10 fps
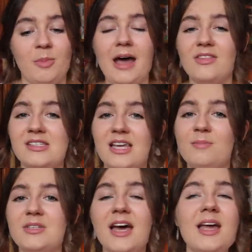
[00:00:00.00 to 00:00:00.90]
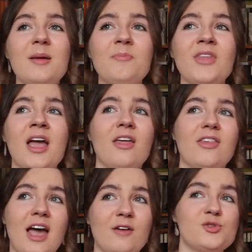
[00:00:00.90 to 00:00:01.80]
But at the same time,
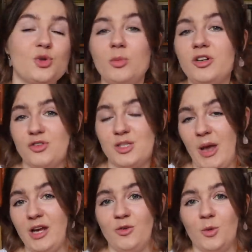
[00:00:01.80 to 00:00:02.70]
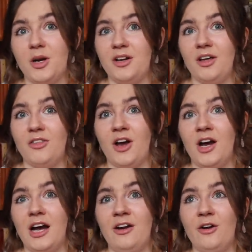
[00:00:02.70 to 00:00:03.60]
they have so much respect for one
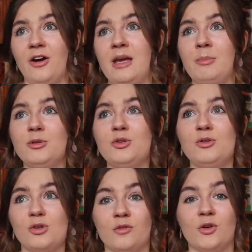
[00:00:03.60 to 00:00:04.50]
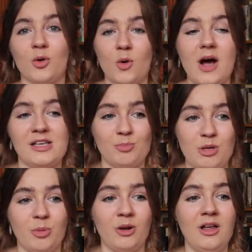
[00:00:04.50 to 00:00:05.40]
another and are able to sort of grow as
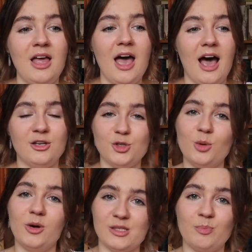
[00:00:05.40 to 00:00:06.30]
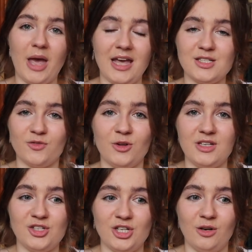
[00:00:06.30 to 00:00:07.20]
people and do what is best for
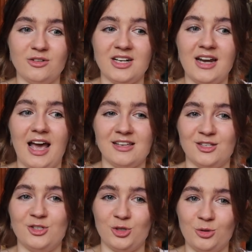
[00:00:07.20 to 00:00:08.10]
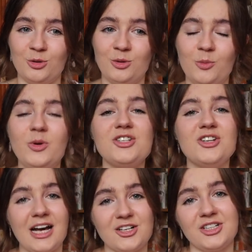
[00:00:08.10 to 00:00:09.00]
these children as a duo, which
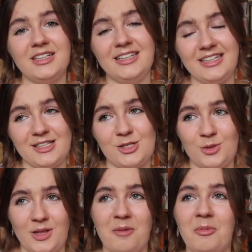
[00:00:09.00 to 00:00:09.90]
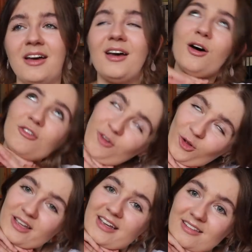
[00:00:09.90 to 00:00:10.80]
naturally leads to them
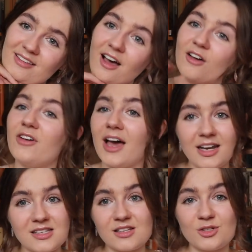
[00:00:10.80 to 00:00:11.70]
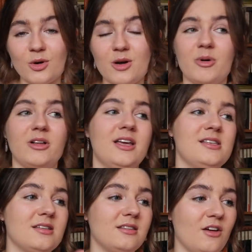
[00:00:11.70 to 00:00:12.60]
falling in love. And it's adorable.
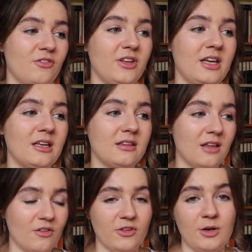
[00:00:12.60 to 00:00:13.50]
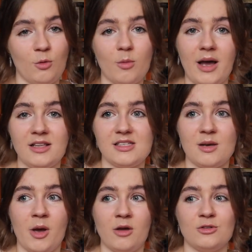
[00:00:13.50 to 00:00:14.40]
It's a lovely, lovely romance
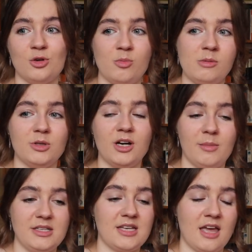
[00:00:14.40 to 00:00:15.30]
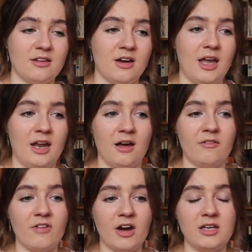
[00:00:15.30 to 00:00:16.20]
about two people coming together in
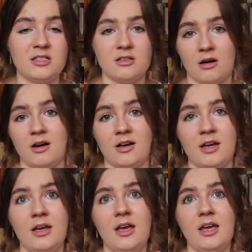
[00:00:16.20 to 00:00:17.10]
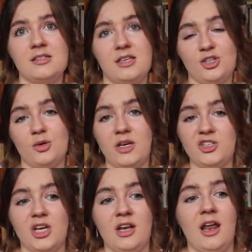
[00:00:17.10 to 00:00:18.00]
a very dark
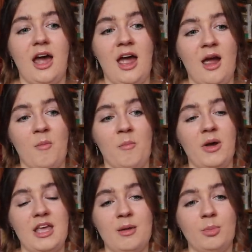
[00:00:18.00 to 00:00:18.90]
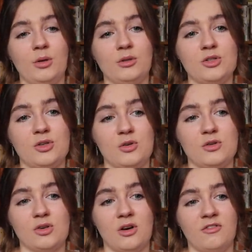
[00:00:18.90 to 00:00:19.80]
situation, but able
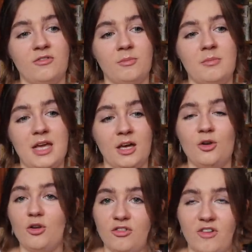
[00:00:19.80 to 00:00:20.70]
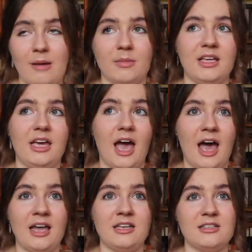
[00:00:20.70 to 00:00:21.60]
to sort of make a new family
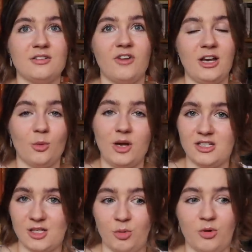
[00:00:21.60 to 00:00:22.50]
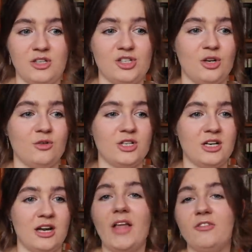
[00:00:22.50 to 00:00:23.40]
and find a way to support these
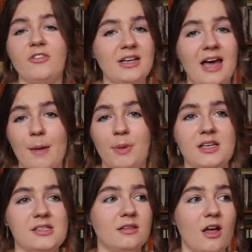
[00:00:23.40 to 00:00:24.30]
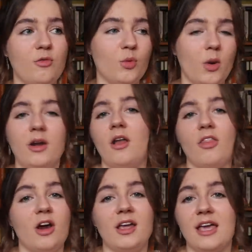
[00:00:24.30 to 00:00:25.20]
children and find happiness and love with one
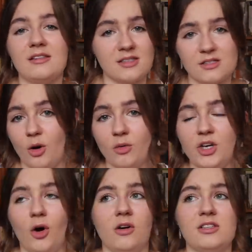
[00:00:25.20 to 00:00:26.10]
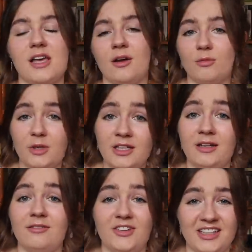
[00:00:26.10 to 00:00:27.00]
another against all the odds. I
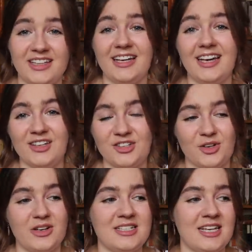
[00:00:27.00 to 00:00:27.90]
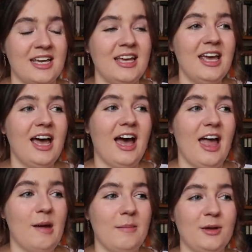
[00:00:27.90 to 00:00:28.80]
really, really enjoyed it.
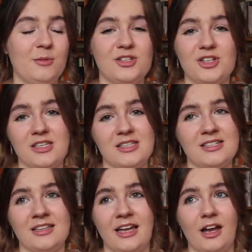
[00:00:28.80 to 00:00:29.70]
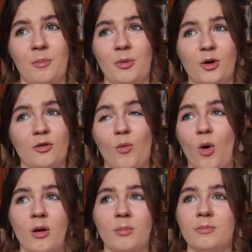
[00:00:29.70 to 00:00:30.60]
It was just like a book of
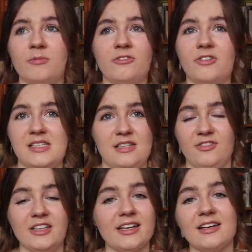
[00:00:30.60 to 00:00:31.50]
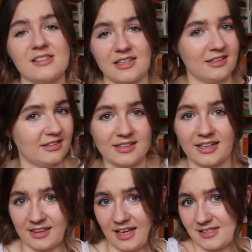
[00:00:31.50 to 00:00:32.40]
warm, fuzzy feelings, and
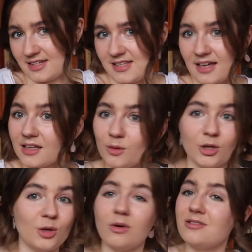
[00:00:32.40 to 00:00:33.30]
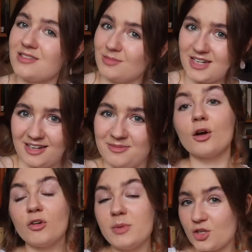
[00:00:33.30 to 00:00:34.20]
like that's exactly what you want sometimes.
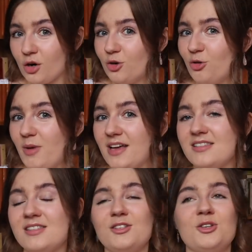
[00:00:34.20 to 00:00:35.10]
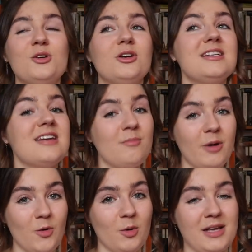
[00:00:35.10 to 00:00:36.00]
From historical romance to
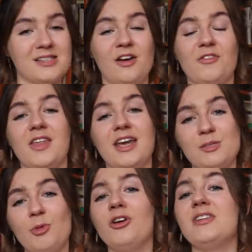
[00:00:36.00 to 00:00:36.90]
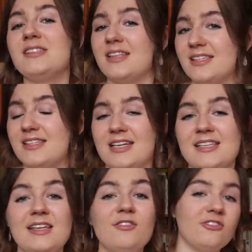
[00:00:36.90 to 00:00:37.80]
contemporary romance, however, the next book on this list
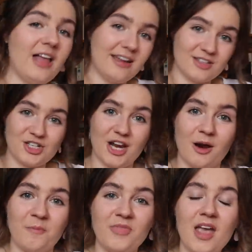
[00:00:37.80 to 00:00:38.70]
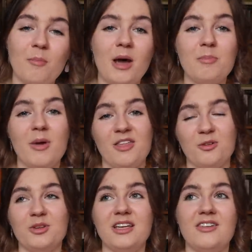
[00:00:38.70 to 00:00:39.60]
is The Flatshare by Beth
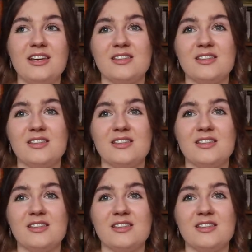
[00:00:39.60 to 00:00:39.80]
O'Leary.